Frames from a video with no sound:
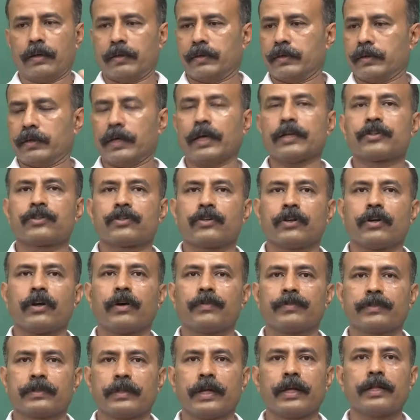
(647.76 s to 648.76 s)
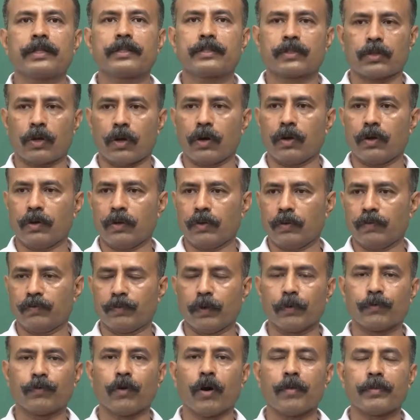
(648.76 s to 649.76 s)
cluster of cells
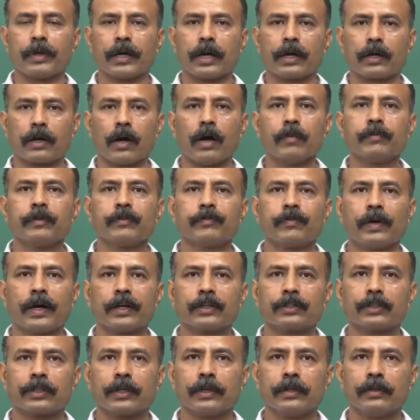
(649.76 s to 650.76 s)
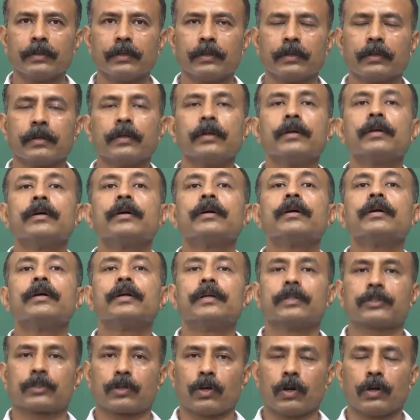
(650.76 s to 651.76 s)
performing a common function
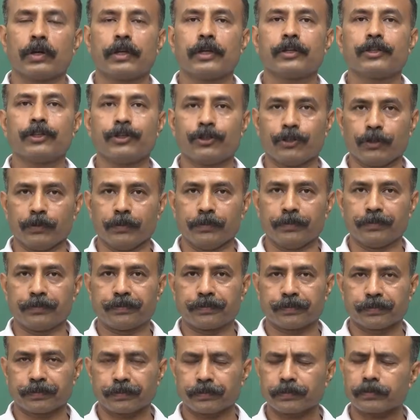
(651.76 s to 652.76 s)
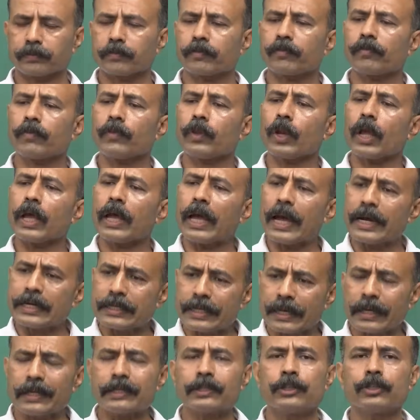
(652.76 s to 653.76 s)
is called a tissue. I
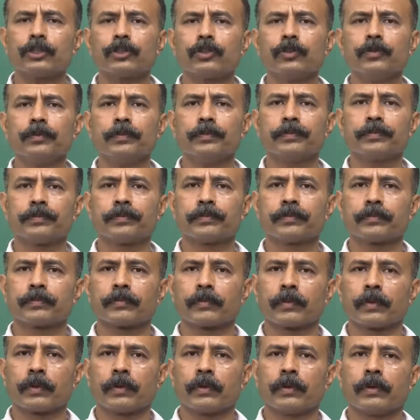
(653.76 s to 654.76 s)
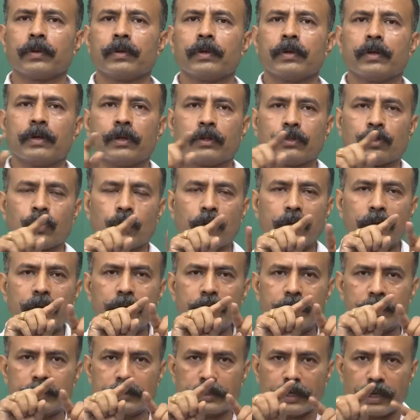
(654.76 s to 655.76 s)
take a tissue. So,
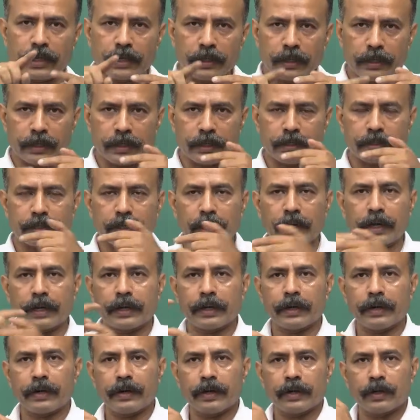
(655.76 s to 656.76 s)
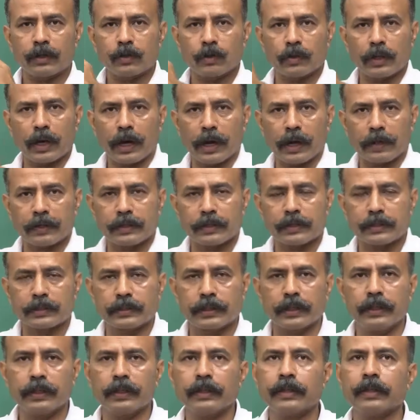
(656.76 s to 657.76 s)
each cell is adhering to the other
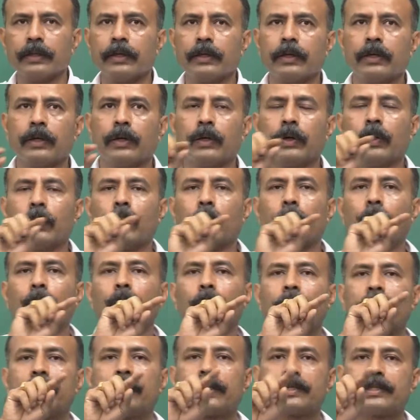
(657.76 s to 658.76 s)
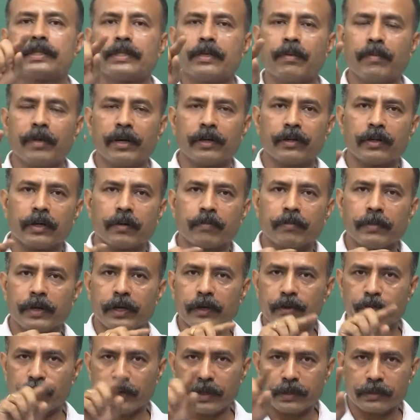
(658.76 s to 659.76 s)
cell with a cementing
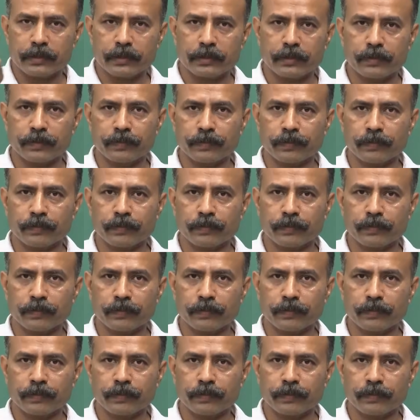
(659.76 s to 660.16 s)
matrix.